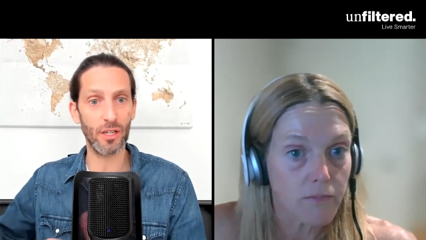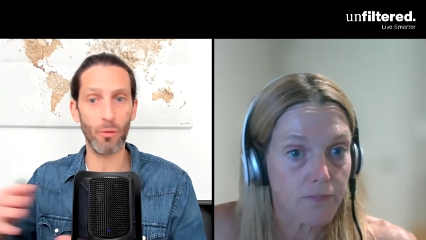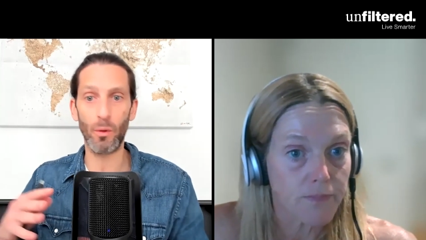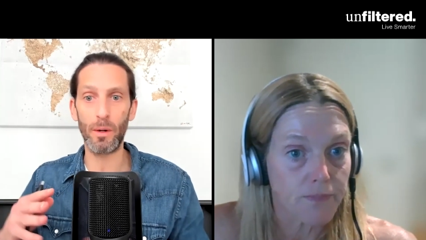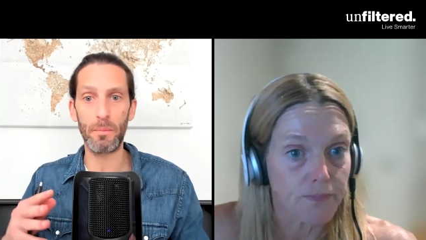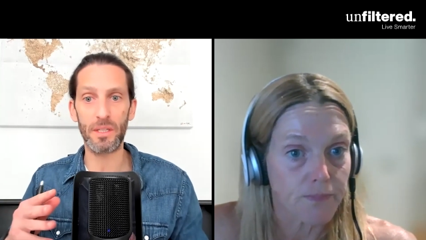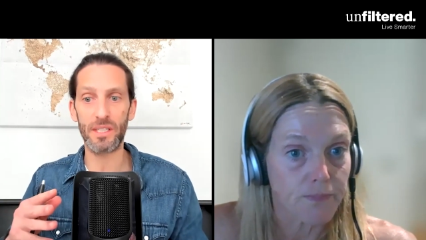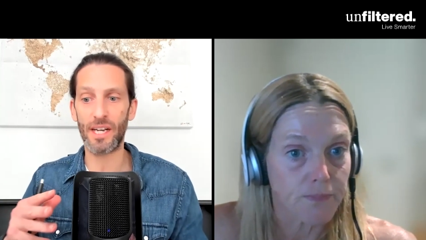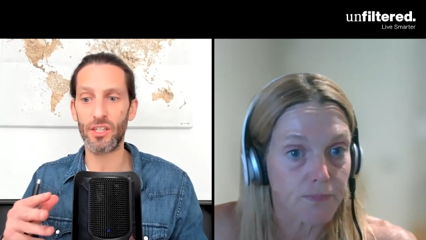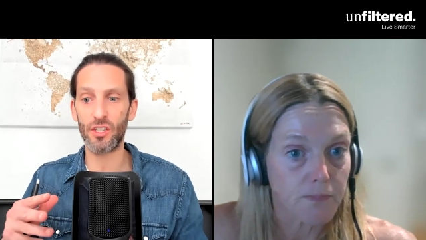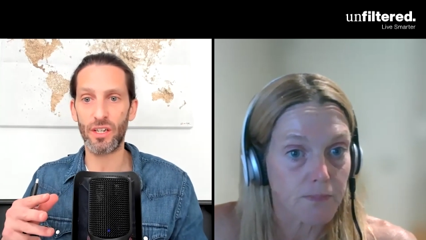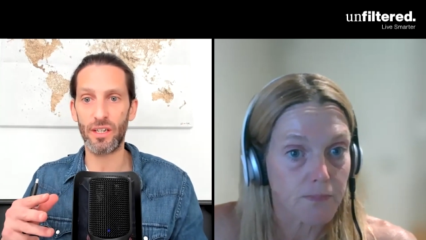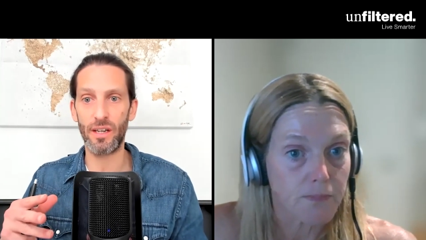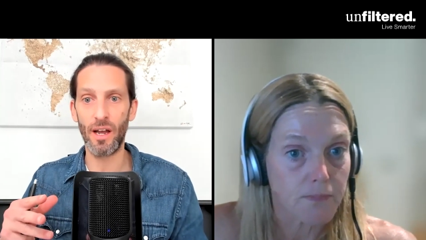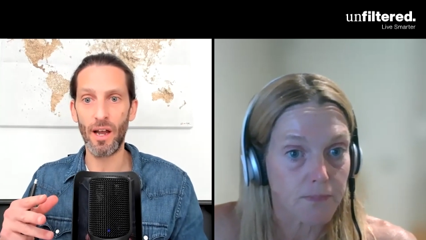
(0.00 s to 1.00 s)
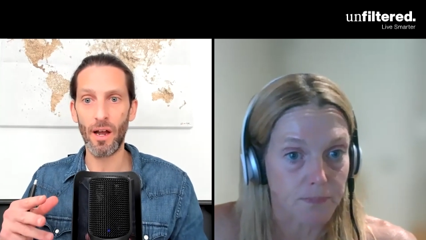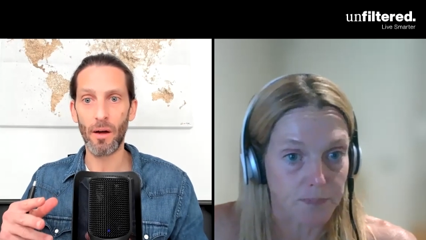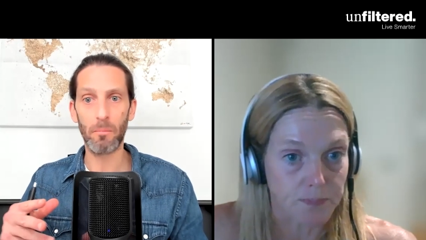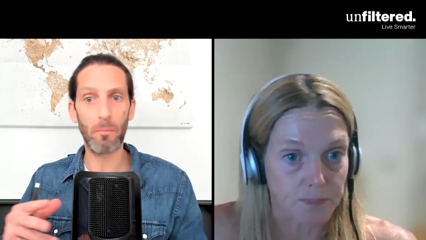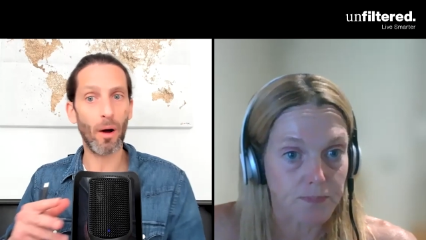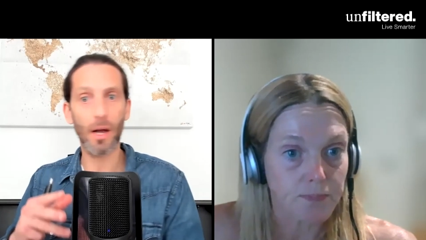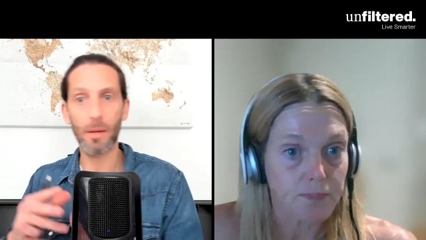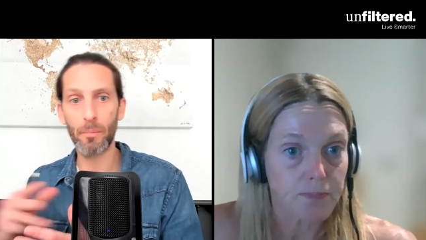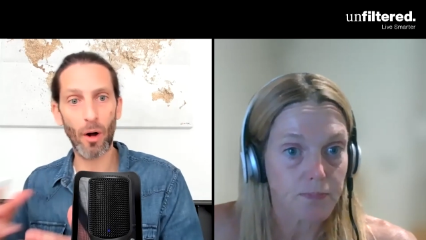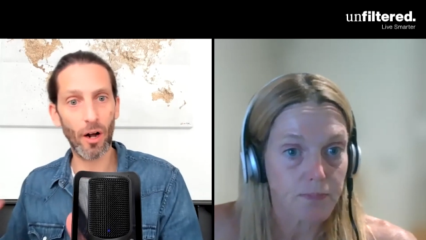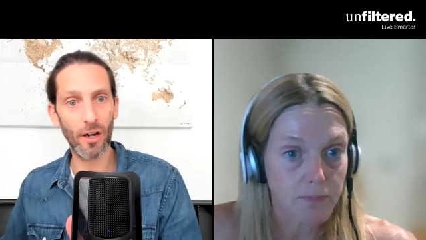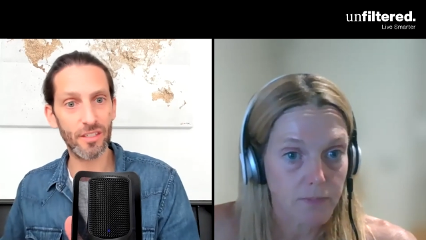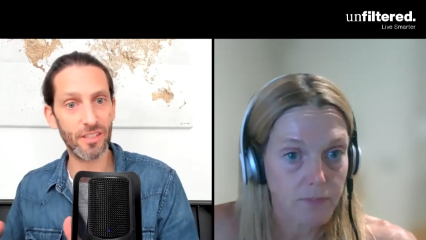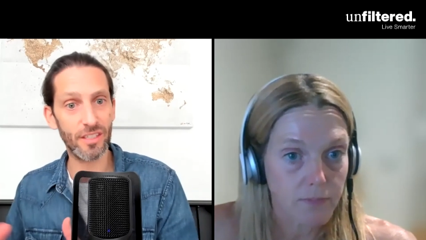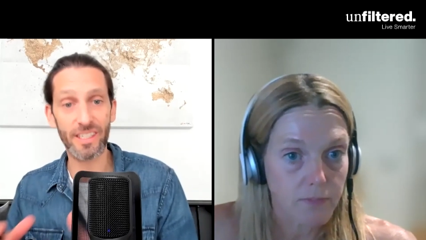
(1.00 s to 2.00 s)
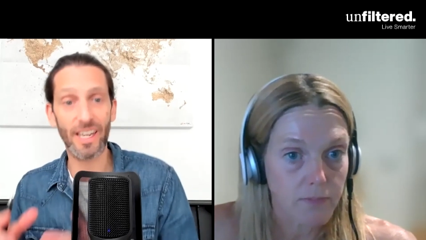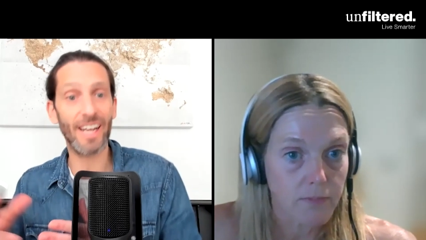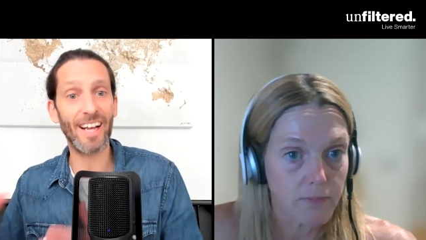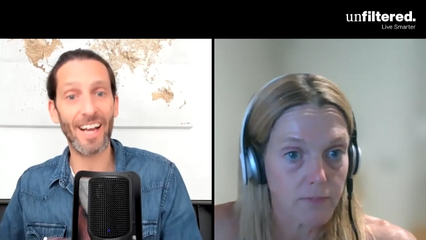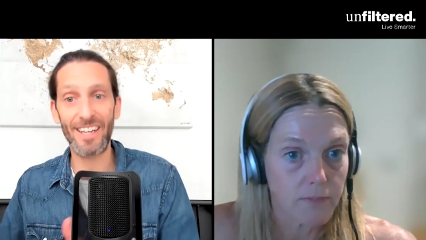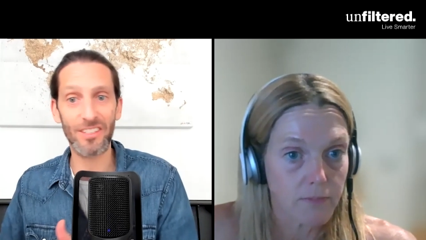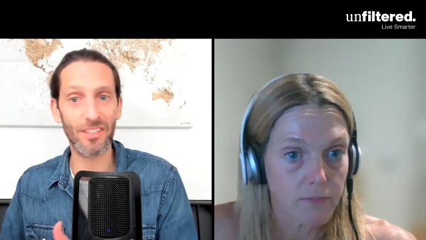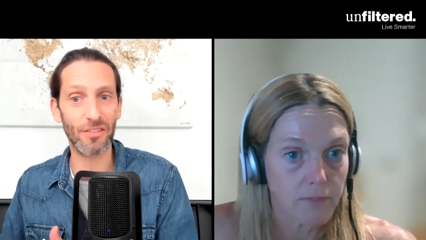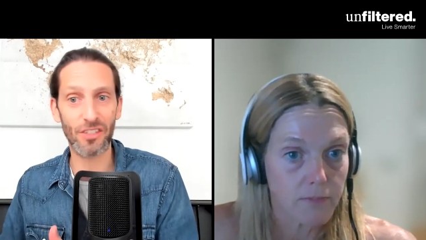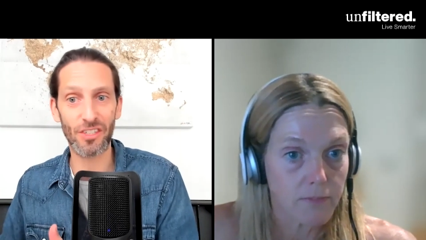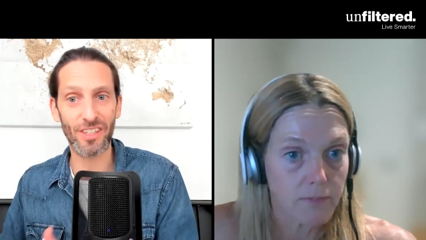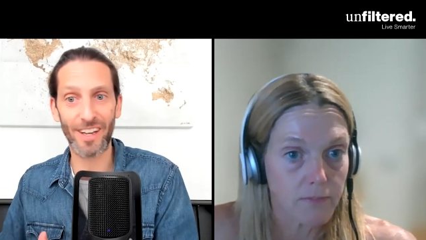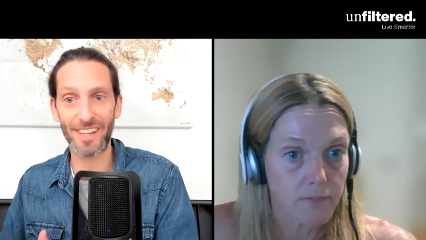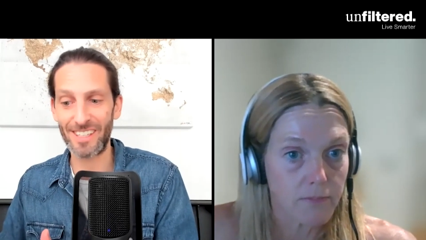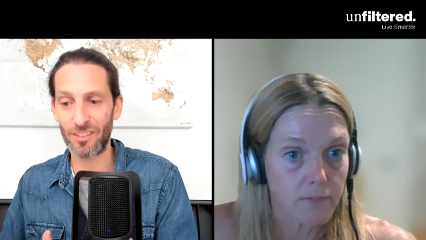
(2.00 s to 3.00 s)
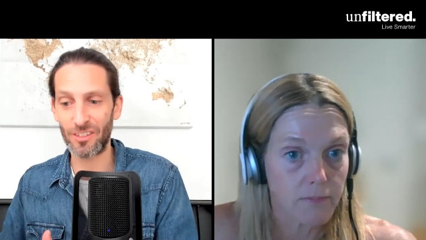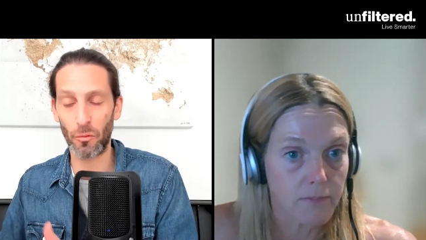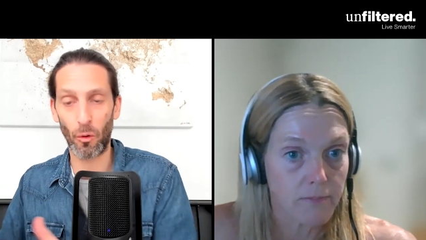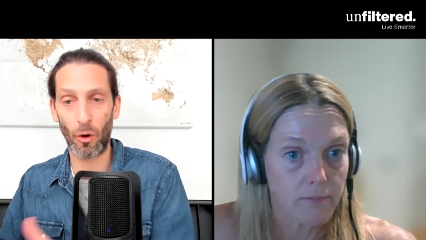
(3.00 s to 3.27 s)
Speaker 1: Can we potentially bypass the decades of studies on,